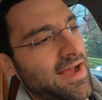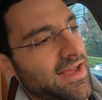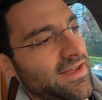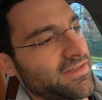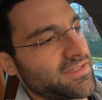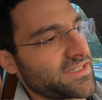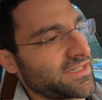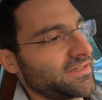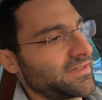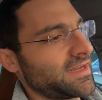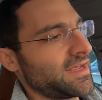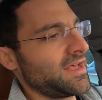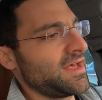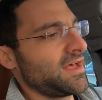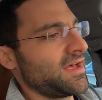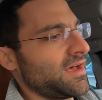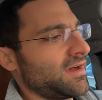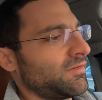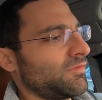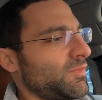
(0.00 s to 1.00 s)
miles, and
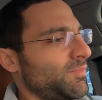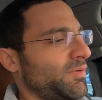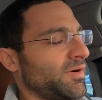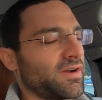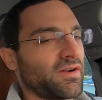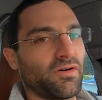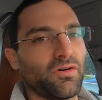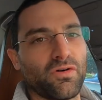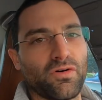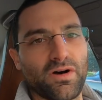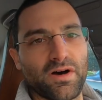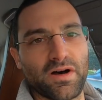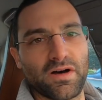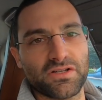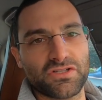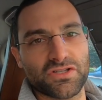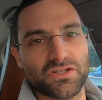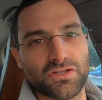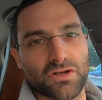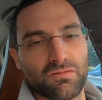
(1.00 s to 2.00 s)
we put
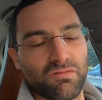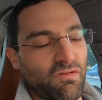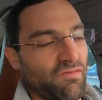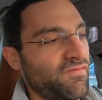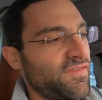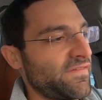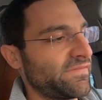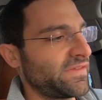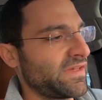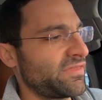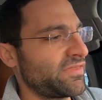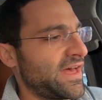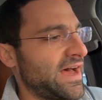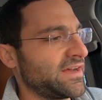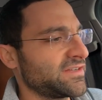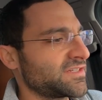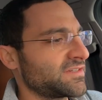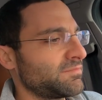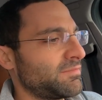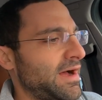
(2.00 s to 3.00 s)
just over
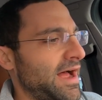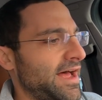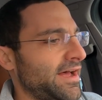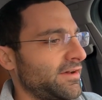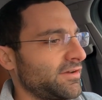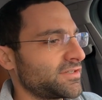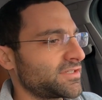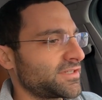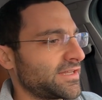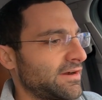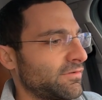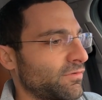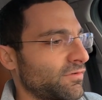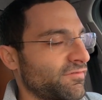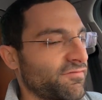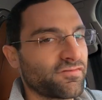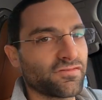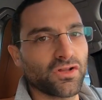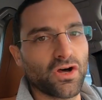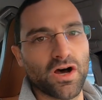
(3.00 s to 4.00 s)
50,000 miles that were
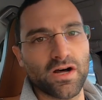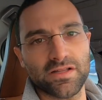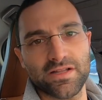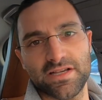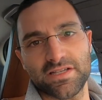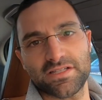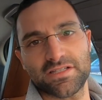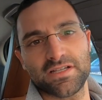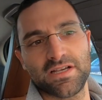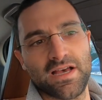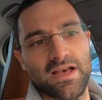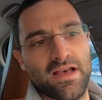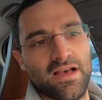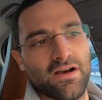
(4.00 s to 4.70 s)
flawless.